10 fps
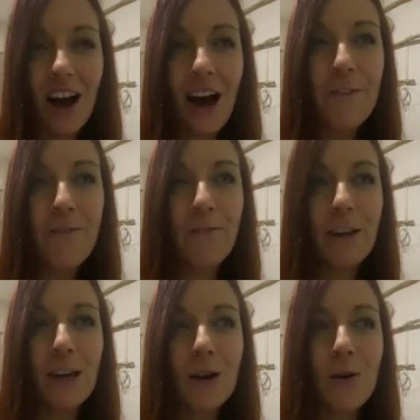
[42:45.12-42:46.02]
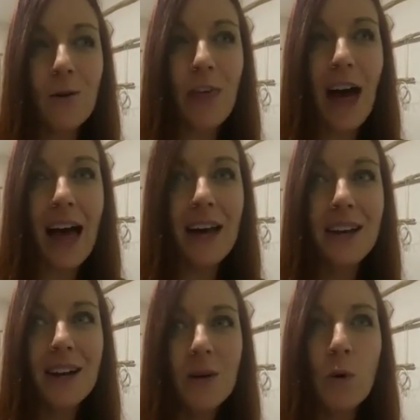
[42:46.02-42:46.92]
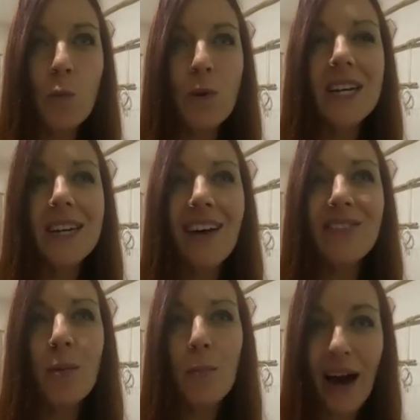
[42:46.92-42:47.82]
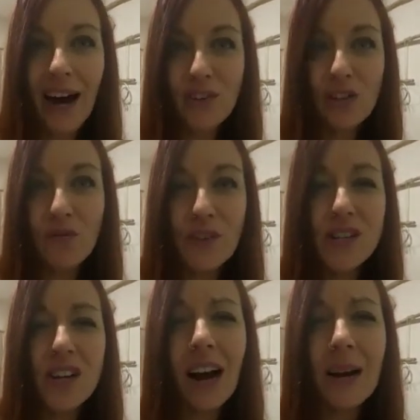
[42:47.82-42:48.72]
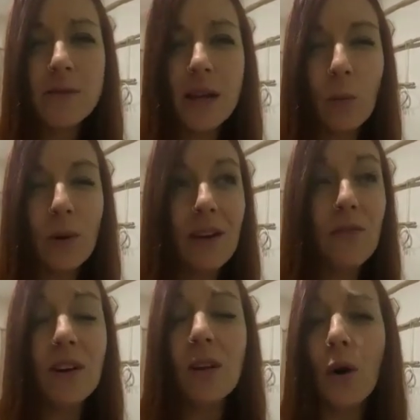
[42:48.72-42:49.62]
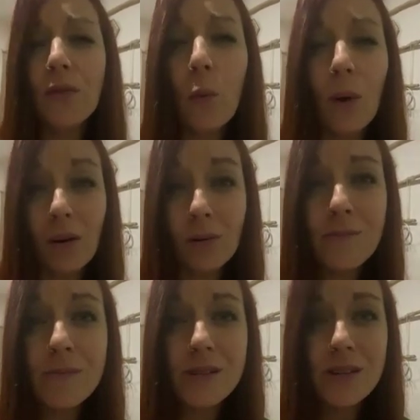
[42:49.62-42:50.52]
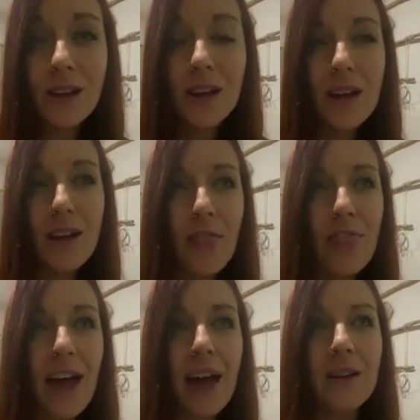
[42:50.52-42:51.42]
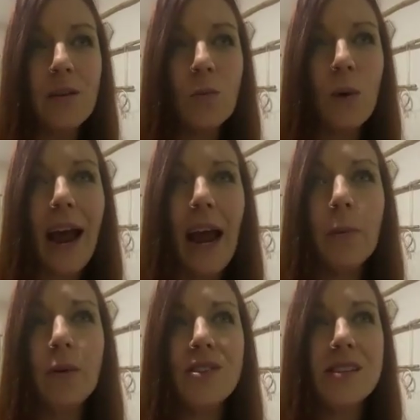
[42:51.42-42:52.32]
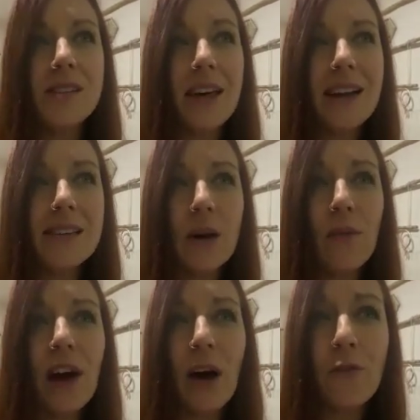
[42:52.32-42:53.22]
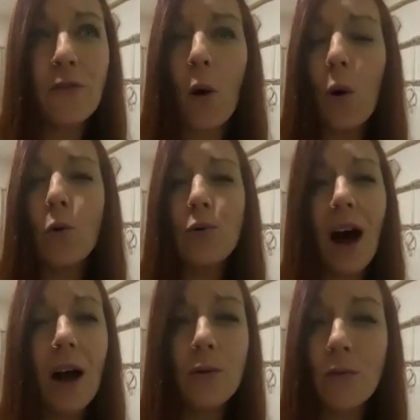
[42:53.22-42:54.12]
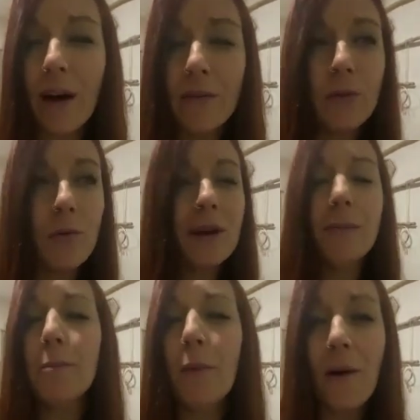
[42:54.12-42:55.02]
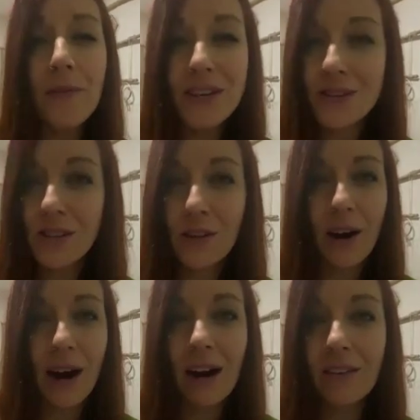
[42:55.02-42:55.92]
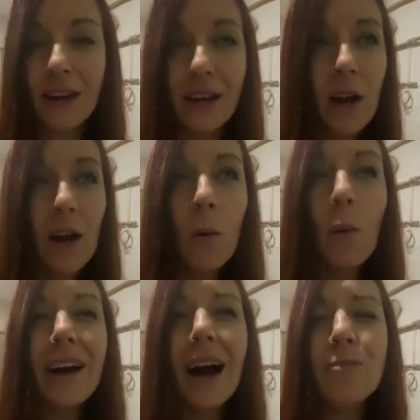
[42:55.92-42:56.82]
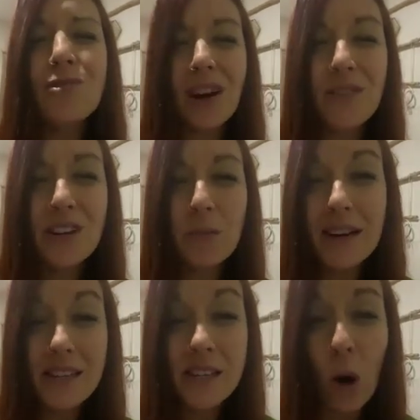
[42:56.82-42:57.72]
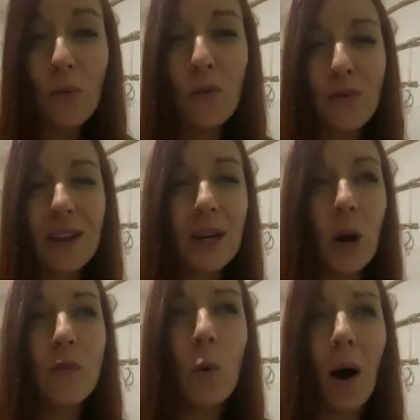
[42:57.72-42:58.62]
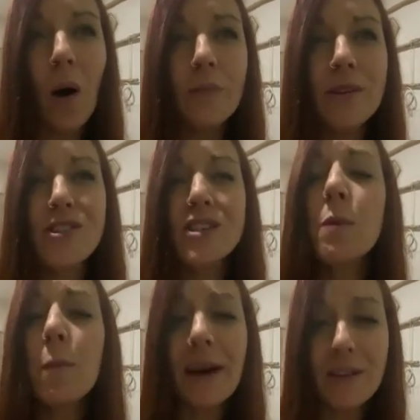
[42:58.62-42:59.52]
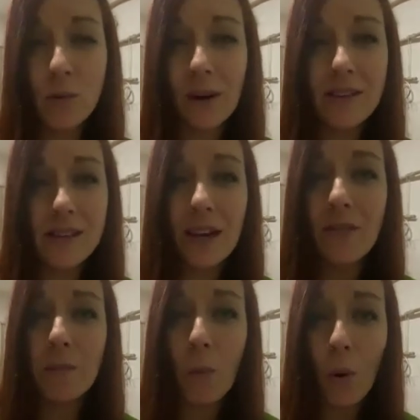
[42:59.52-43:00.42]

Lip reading: I feel that when we can have compassion for the times that we feel overwhelmed, then we're able to just let ourselves unfold, unravel, maybe burn things to the ground. Like when I'm judging myself for feeling overwhelmed, it just perpetuates it even